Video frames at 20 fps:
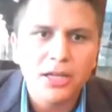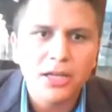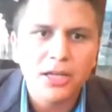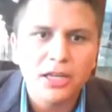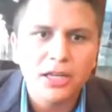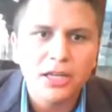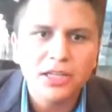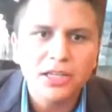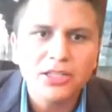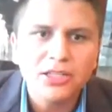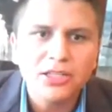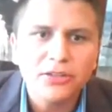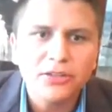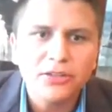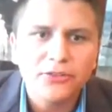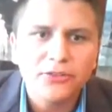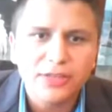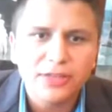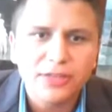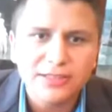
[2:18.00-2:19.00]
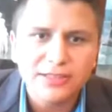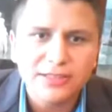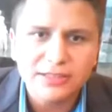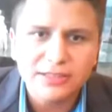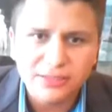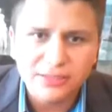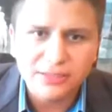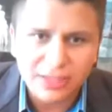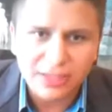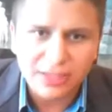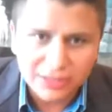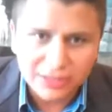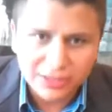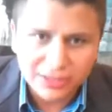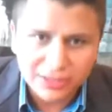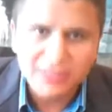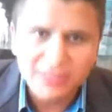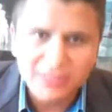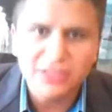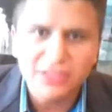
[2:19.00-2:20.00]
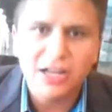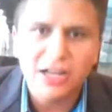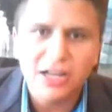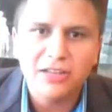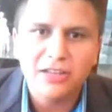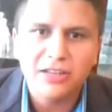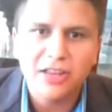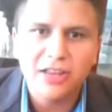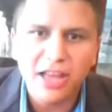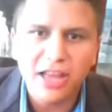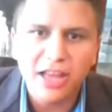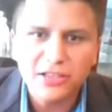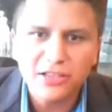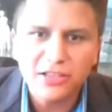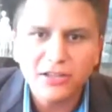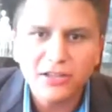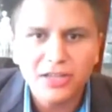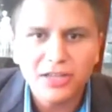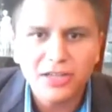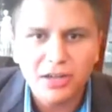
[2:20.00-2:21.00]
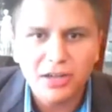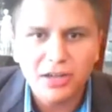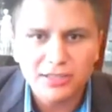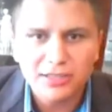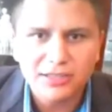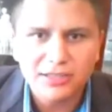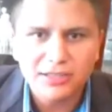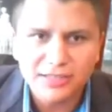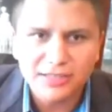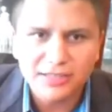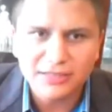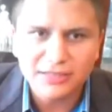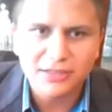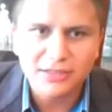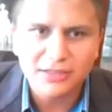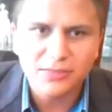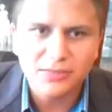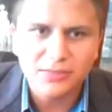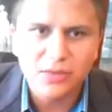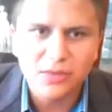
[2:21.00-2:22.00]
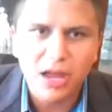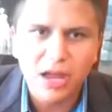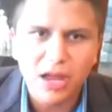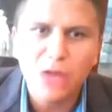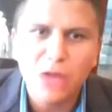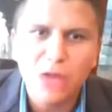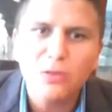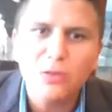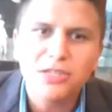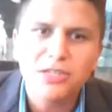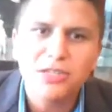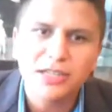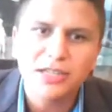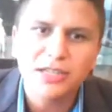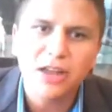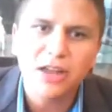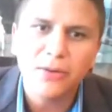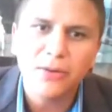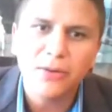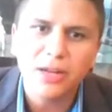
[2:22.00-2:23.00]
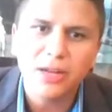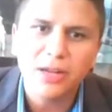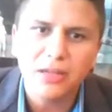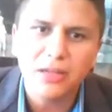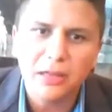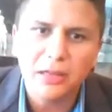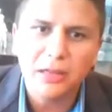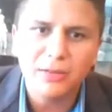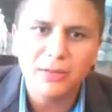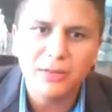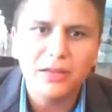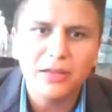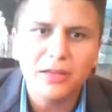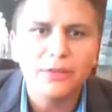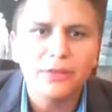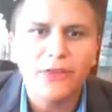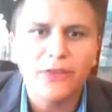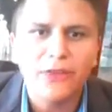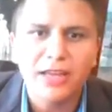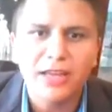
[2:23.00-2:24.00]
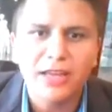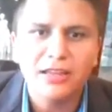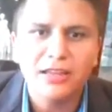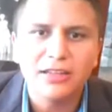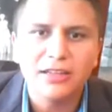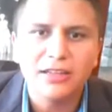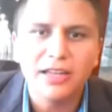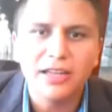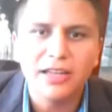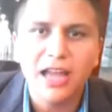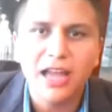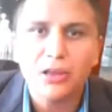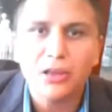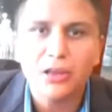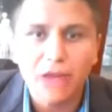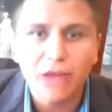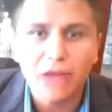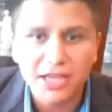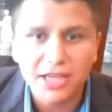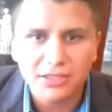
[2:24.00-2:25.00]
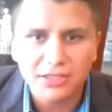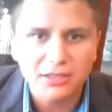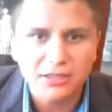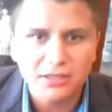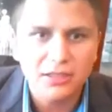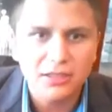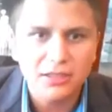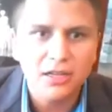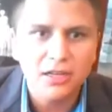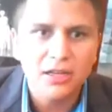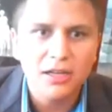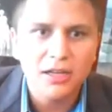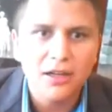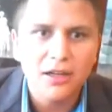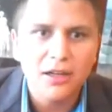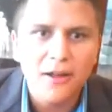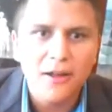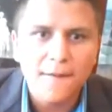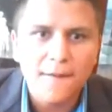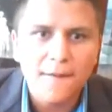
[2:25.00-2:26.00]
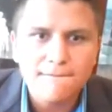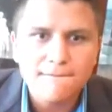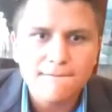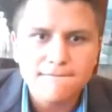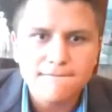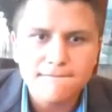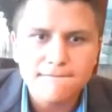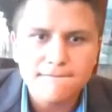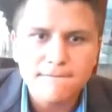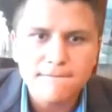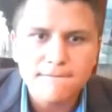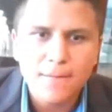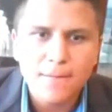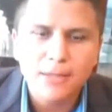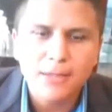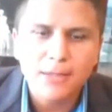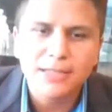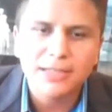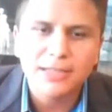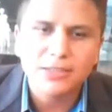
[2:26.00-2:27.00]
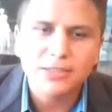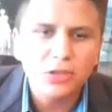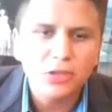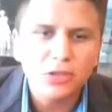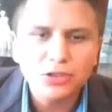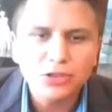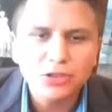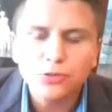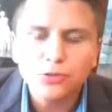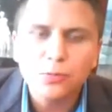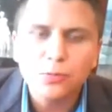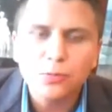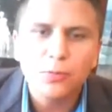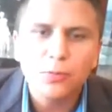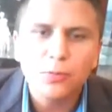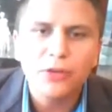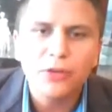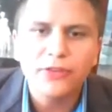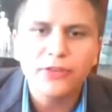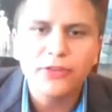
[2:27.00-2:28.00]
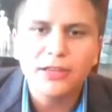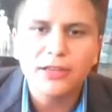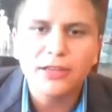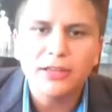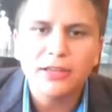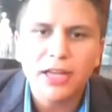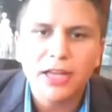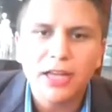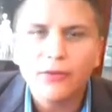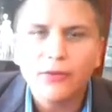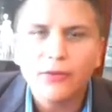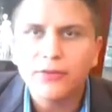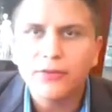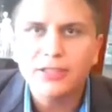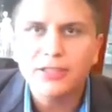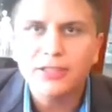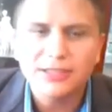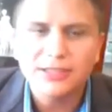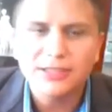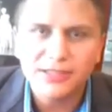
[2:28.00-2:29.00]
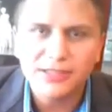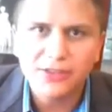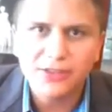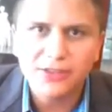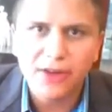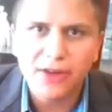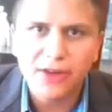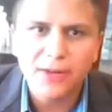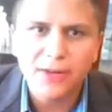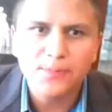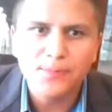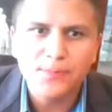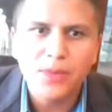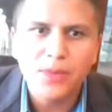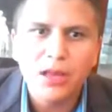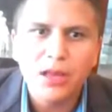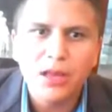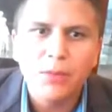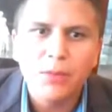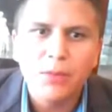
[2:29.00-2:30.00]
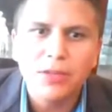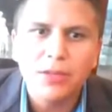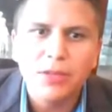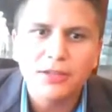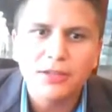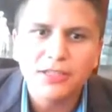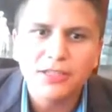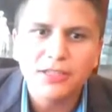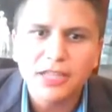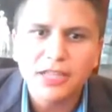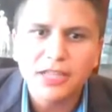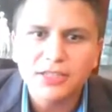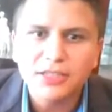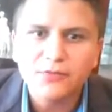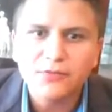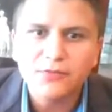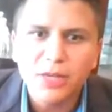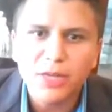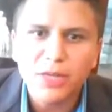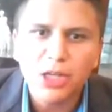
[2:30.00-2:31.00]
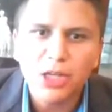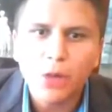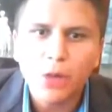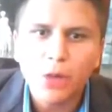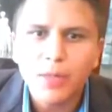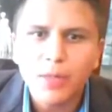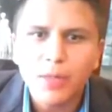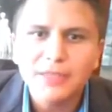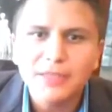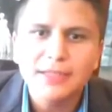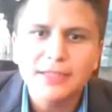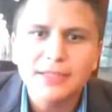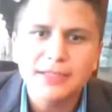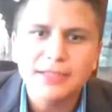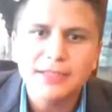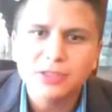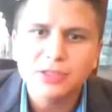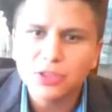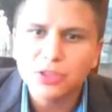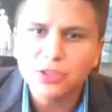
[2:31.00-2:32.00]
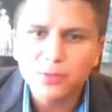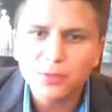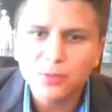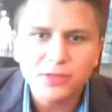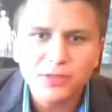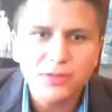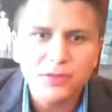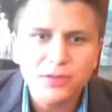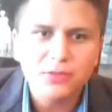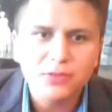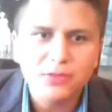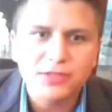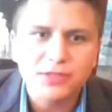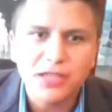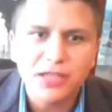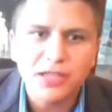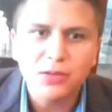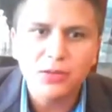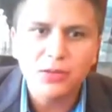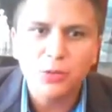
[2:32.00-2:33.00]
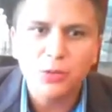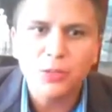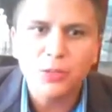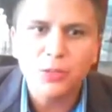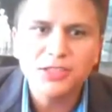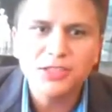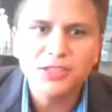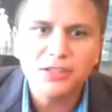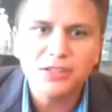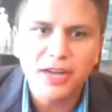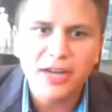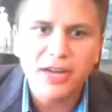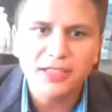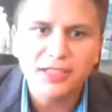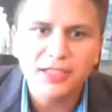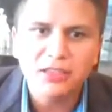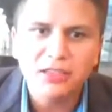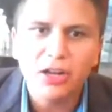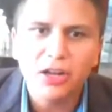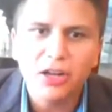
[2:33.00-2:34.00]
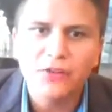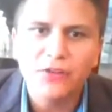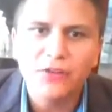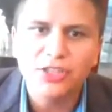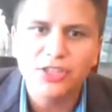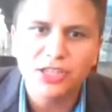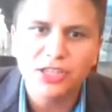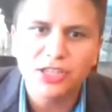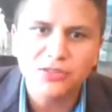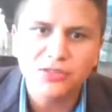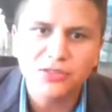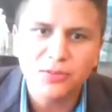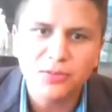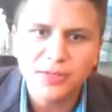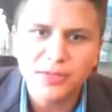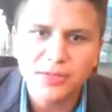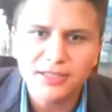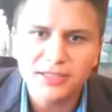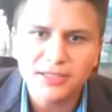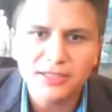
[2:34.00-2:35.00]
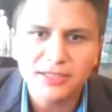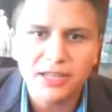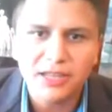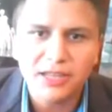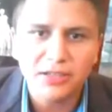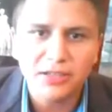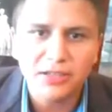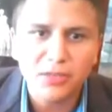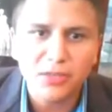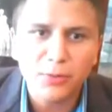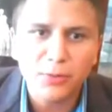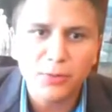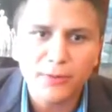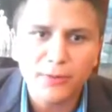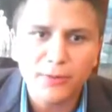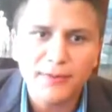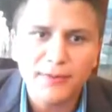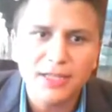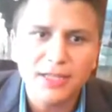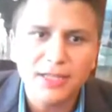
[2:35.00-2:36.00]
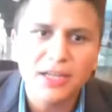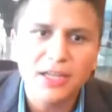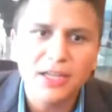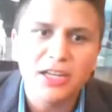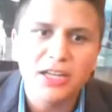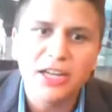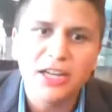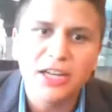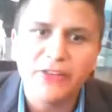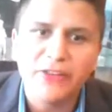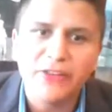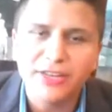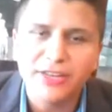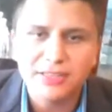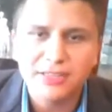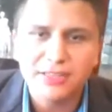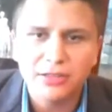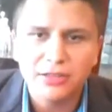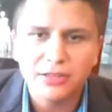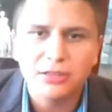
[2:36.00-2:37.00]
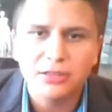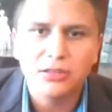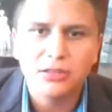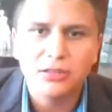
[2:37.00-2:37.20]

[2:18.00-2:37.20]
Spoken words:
Each of these centers is called engineering cost centers. I will check every level to find the key locations. That's going to modify the above is necessary because in case of many companies it's not possible to say which direction of the change represents an improvement in a first look.